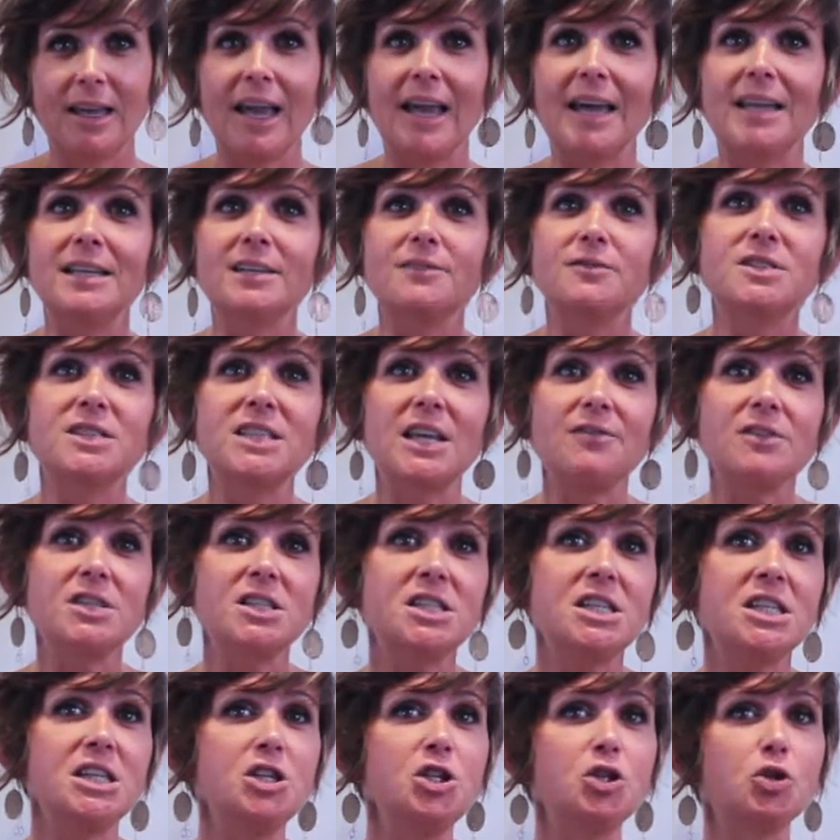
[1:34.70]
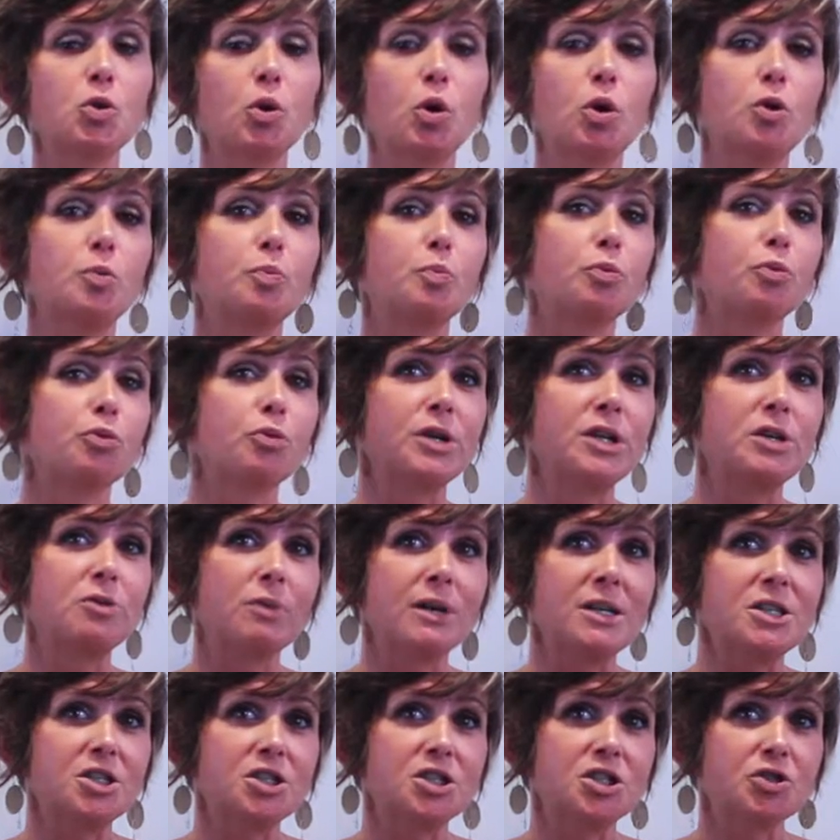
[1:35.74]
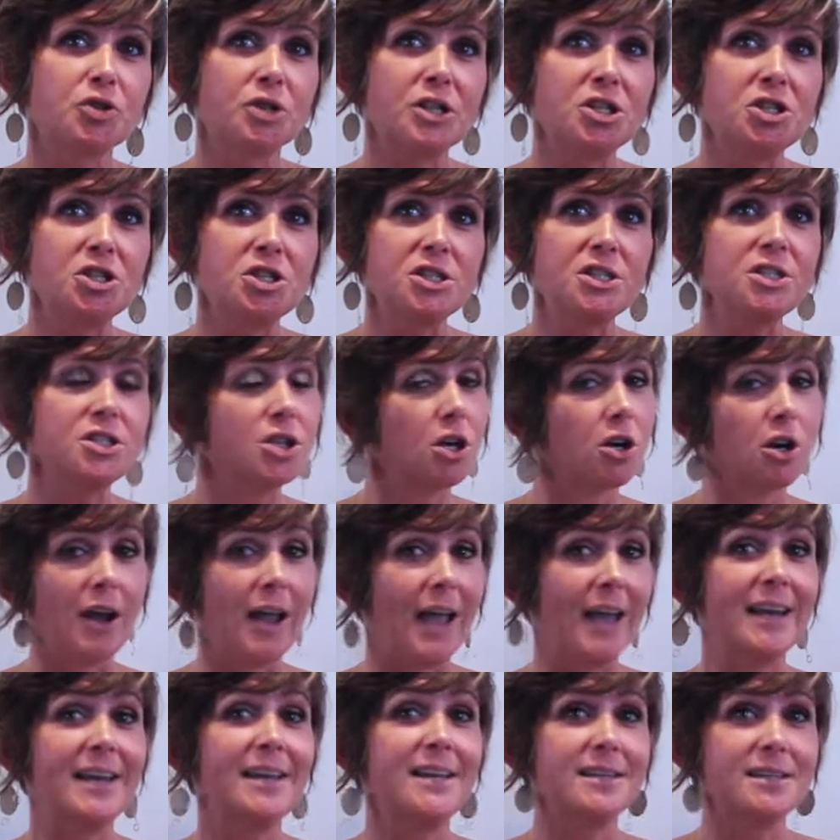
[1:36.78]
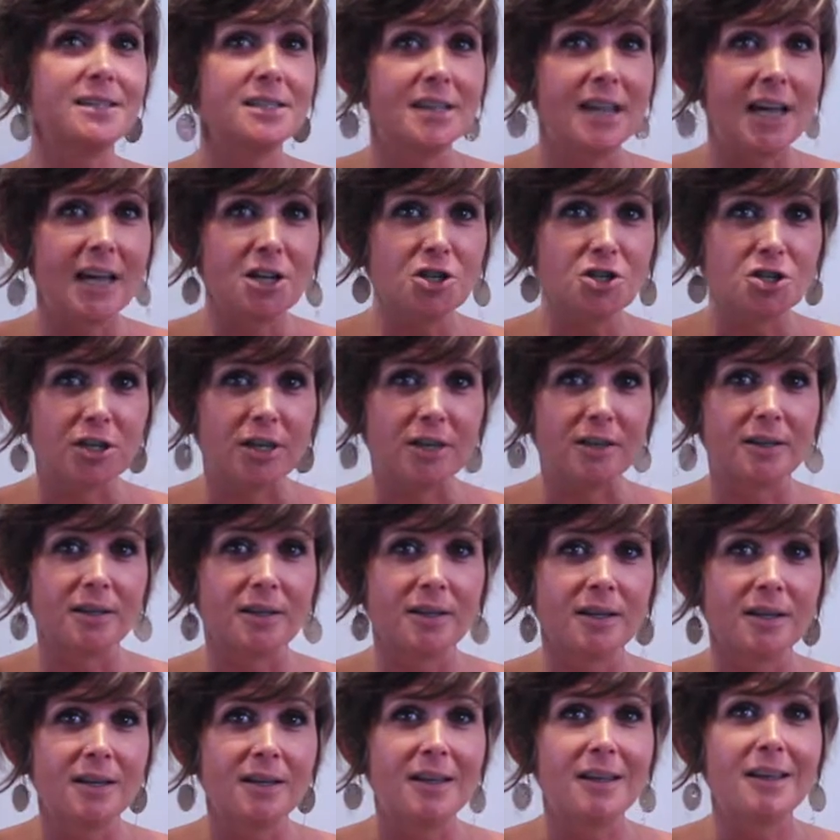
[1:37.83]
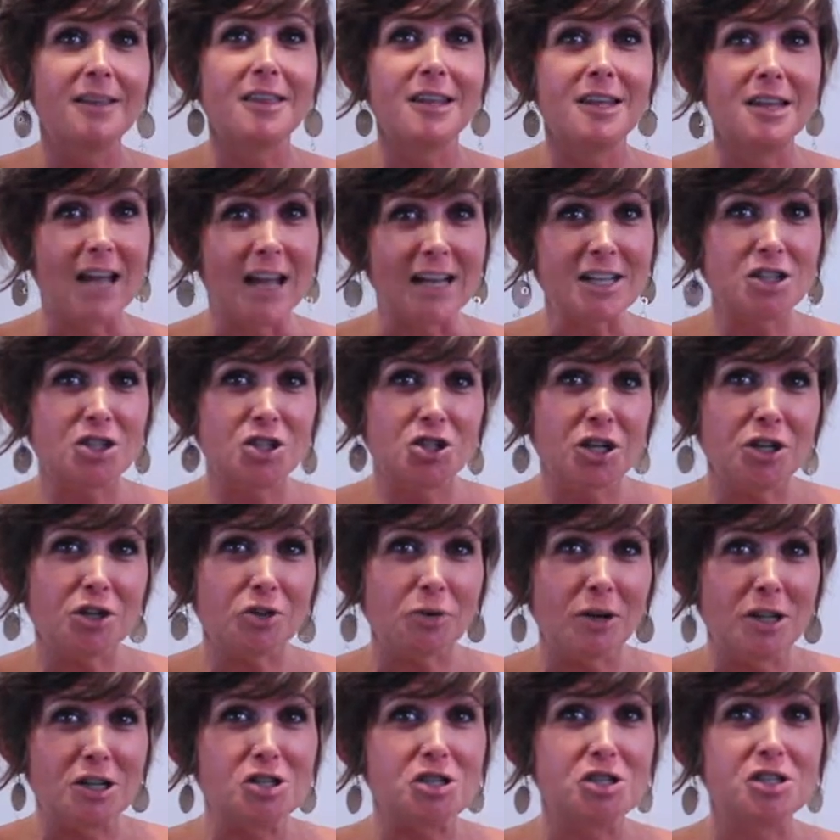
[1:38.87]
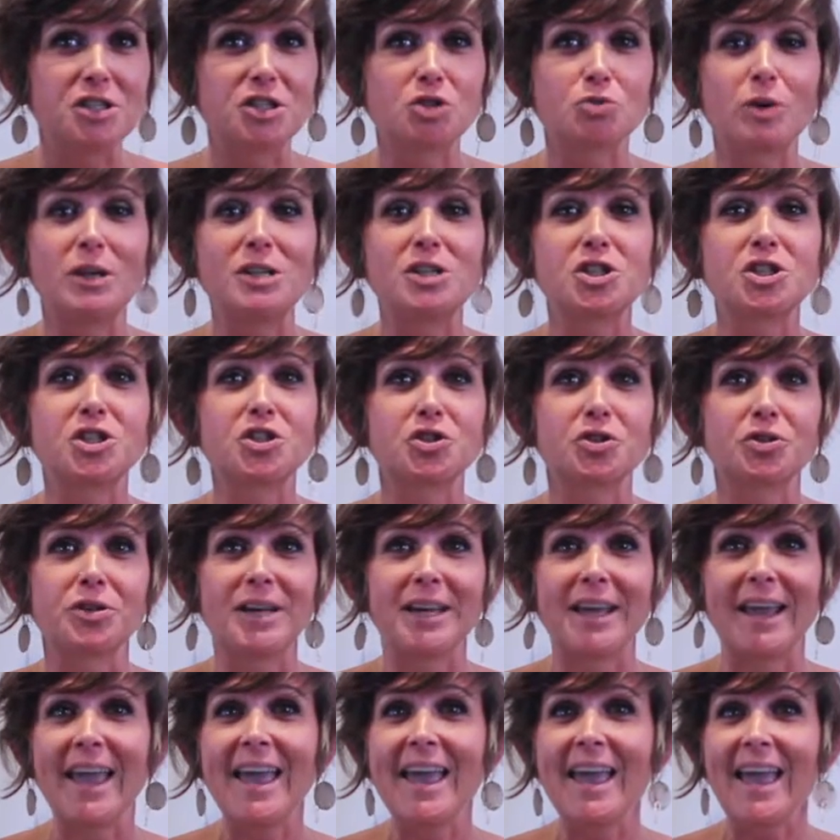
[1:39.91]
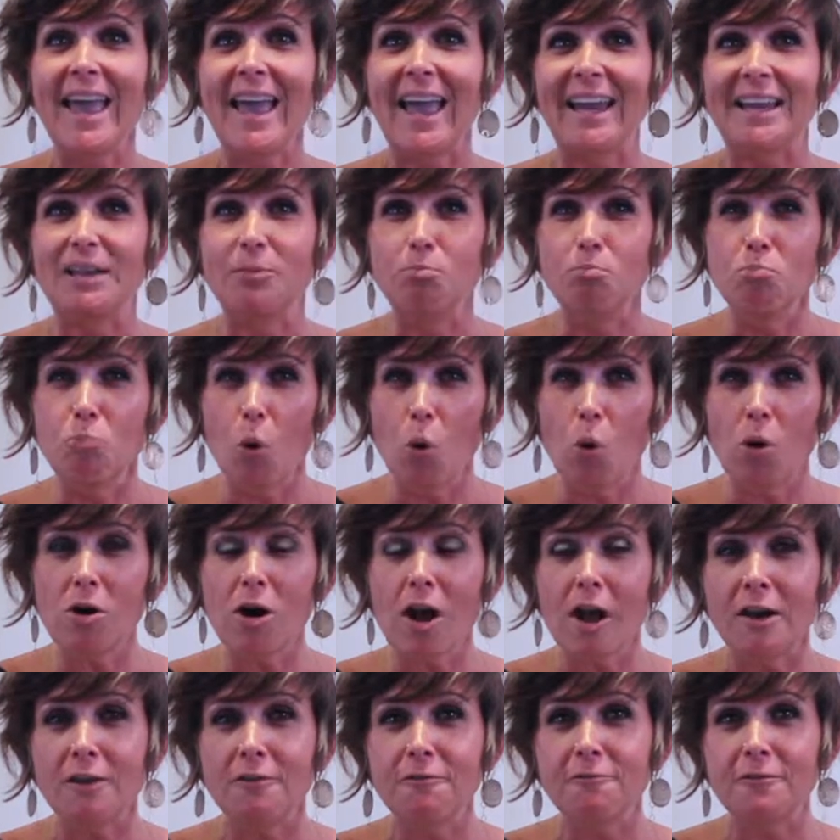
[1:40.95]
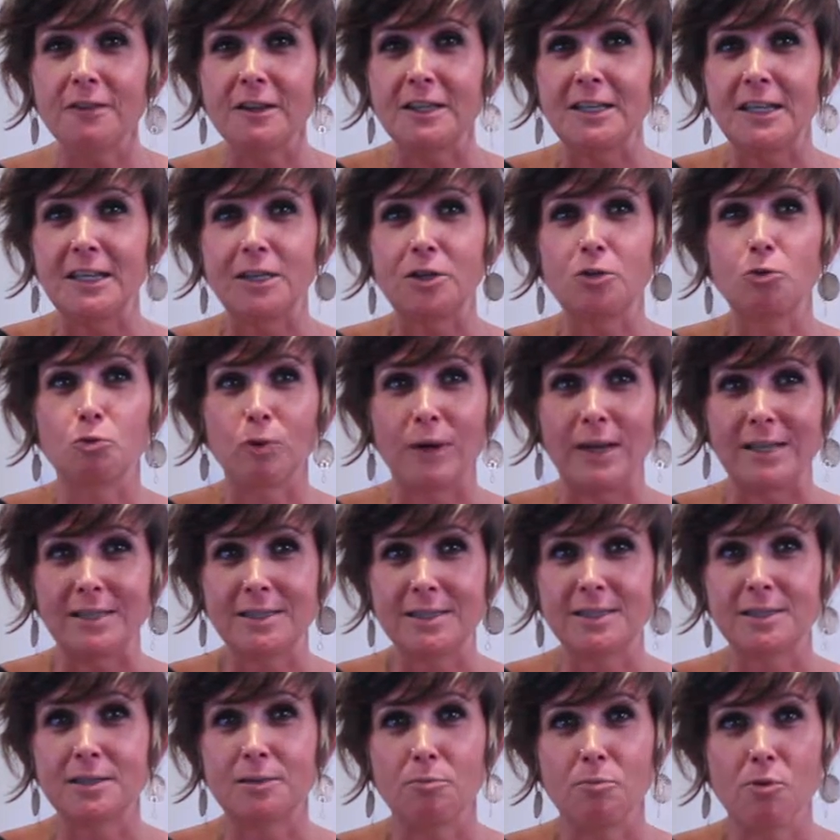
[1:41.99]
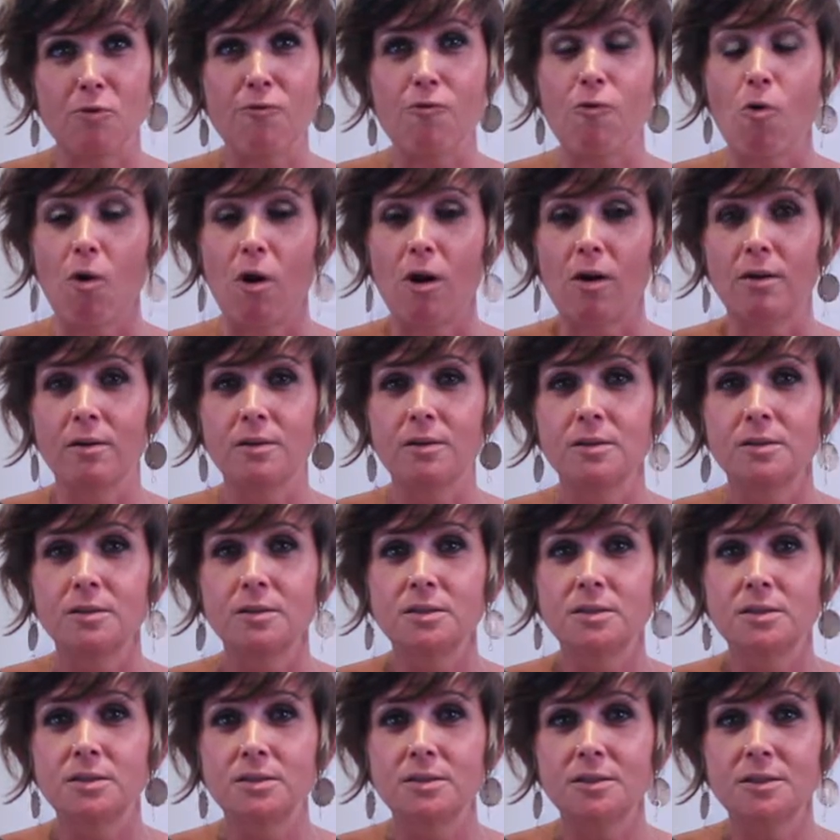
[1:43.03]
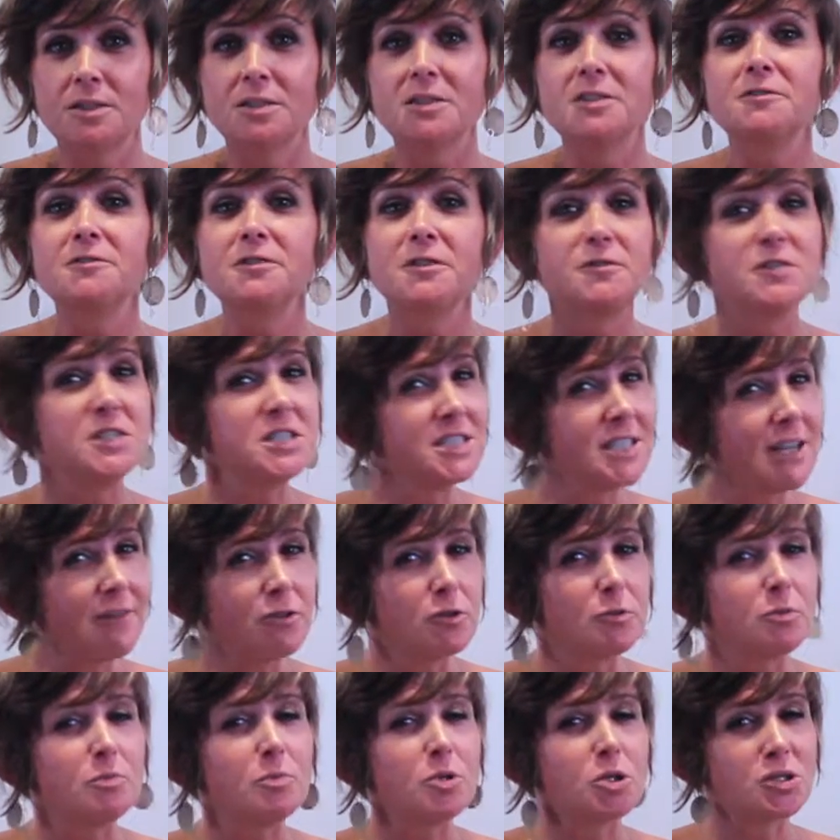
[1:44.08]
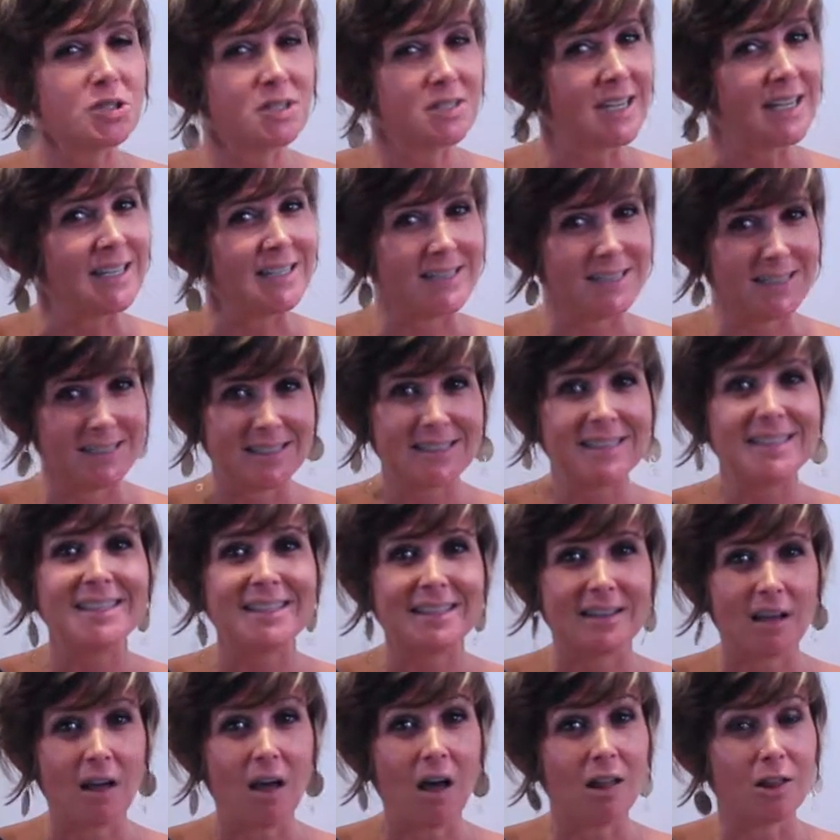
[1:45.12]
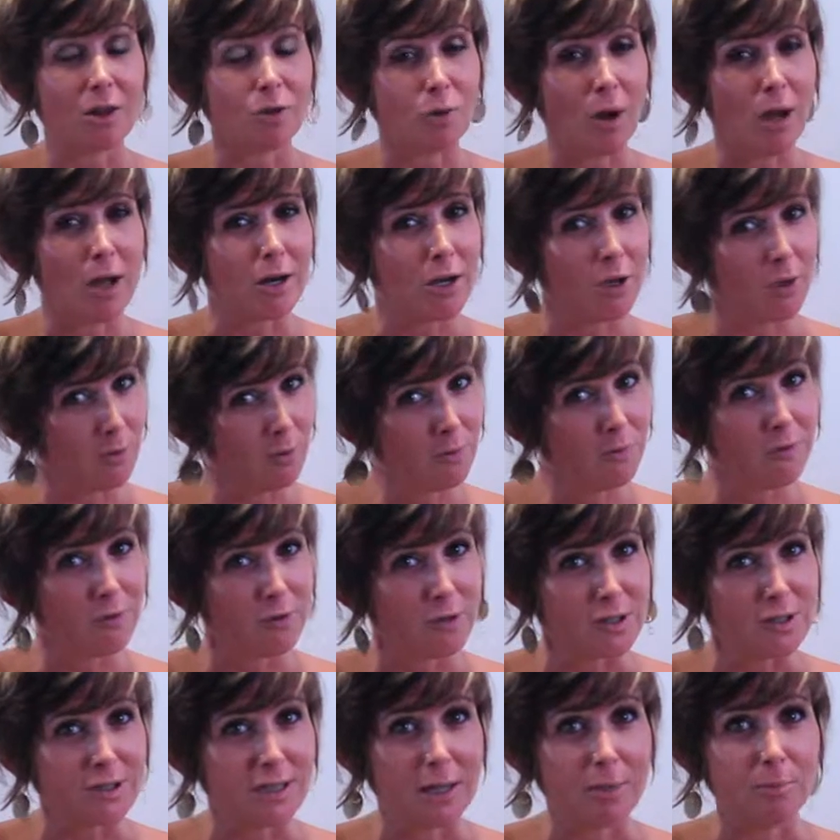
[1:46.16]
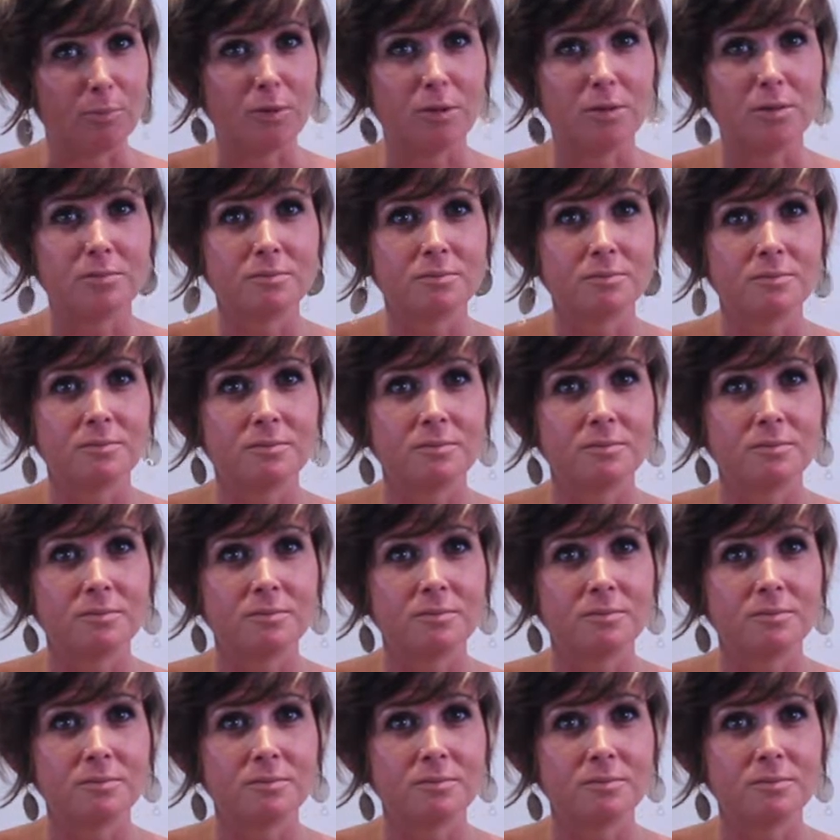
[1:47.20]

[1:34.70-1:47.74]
And if 17-year-old pre-registrations are any indication, the next generation is registering at more unaffiliated rates than before. 57% in Colorado, for example.